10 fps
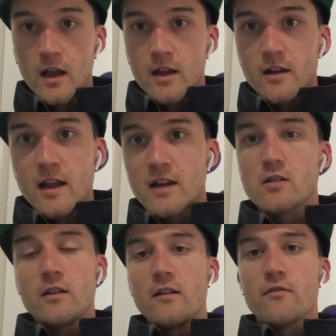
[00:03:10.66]

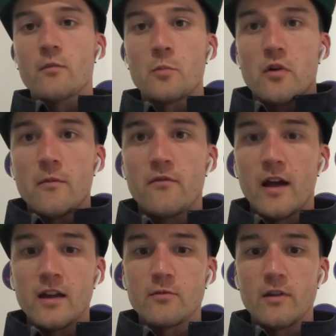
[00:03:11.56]
Naturally, from the prep
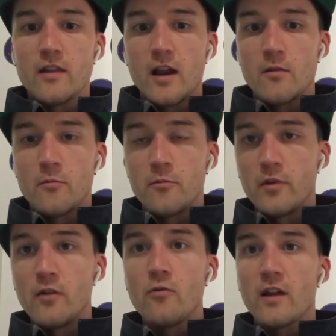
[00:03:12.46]
phase, we then
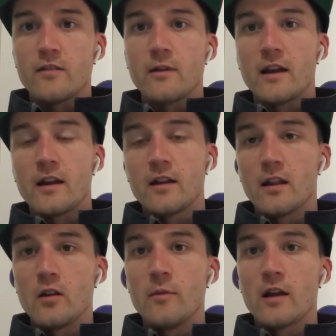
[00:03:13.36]
build as we get a
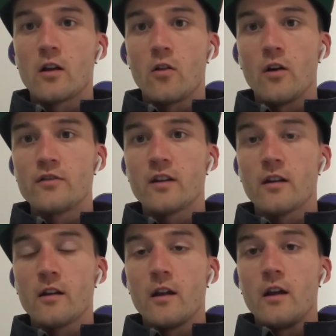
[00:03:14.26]
little bit closer
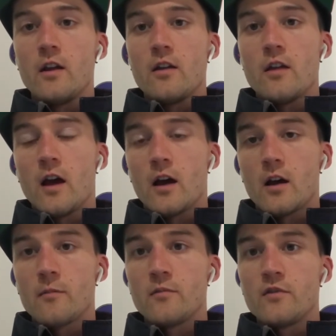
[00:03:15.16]

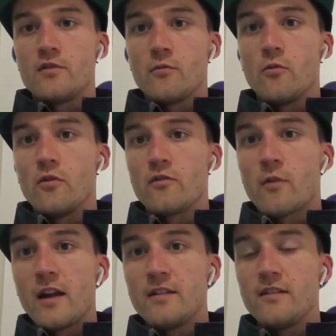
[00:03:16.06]
towards
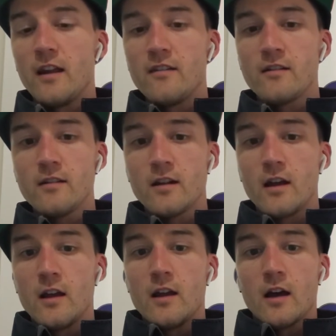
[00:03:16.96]
race season.
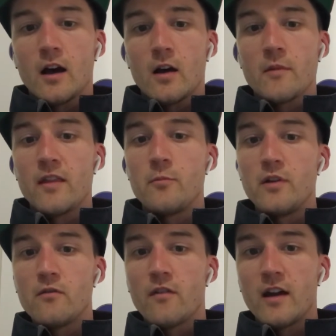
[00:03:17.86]
And the
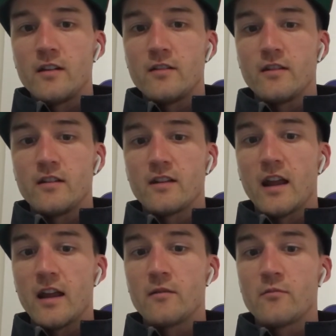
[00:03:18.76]
build phase is
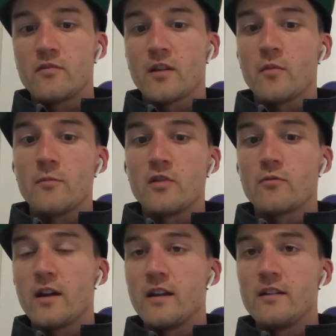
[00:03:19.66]
again somewhere
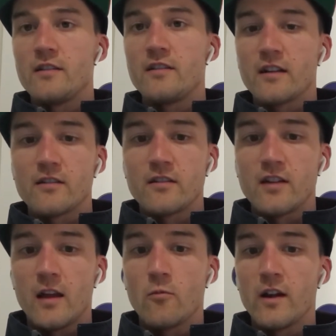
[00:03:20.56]
between 6 and
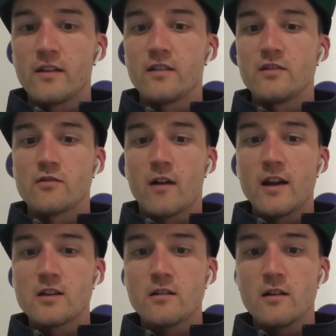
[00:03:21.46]
10 weeks in
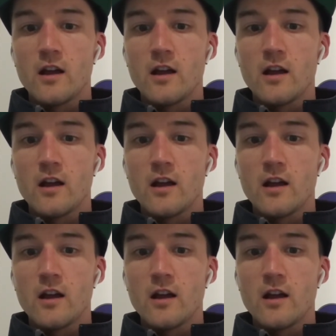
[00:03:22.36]
duration,